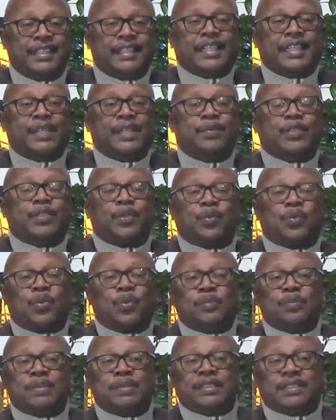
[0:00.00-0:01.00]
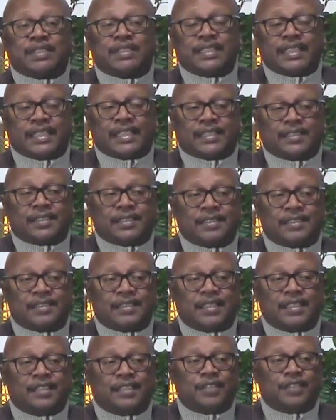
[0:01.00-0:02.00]
He went to Romans 6.
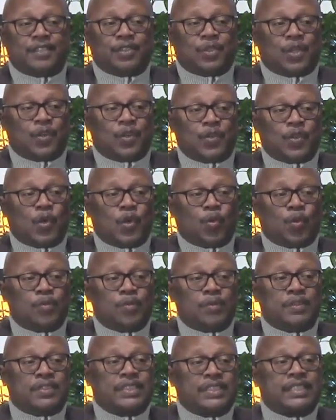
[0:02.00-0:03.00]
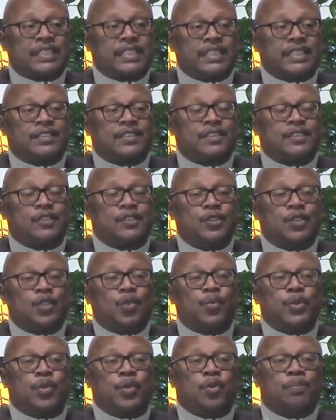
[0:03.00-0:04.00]
And as you all know, Romans 6 lets us know
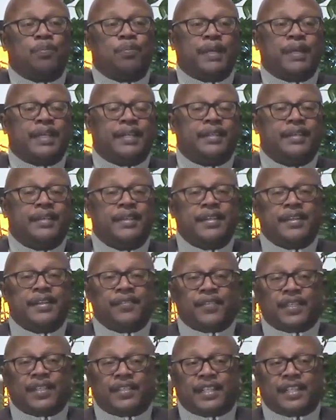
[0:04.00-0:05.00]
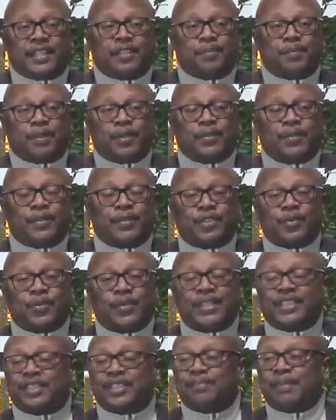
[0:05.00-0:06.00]
we obey the death, burial, and
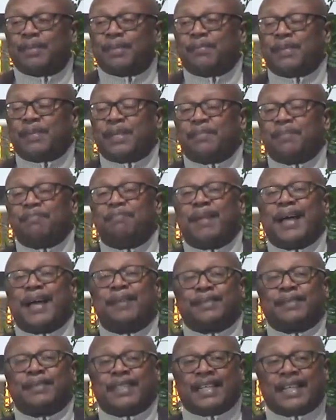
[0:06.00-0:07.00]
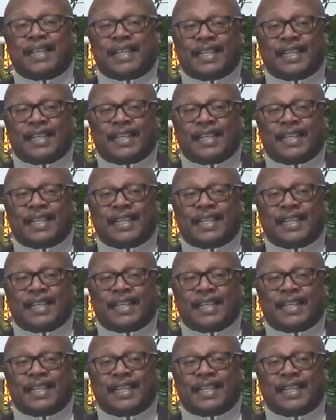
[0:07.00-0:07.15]
resurrection by being baptized.